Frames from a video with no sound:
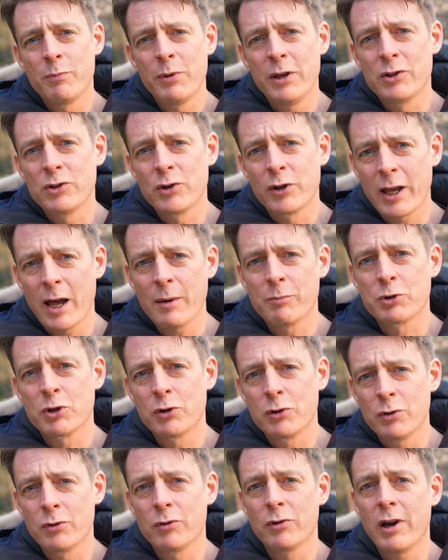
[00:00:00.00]
be to capture
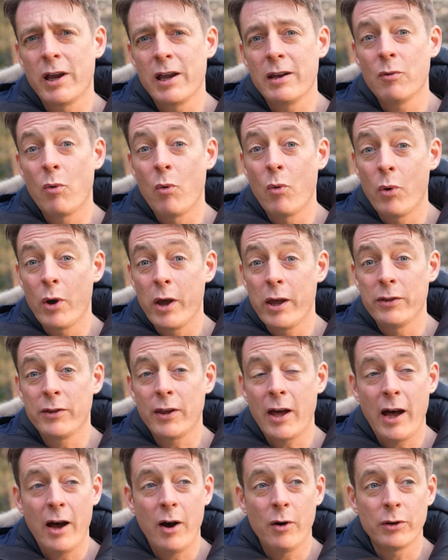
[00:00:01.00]
Ukraine
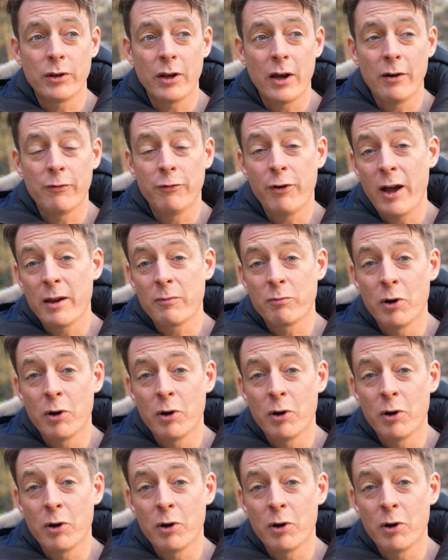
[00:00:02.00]
without a fight.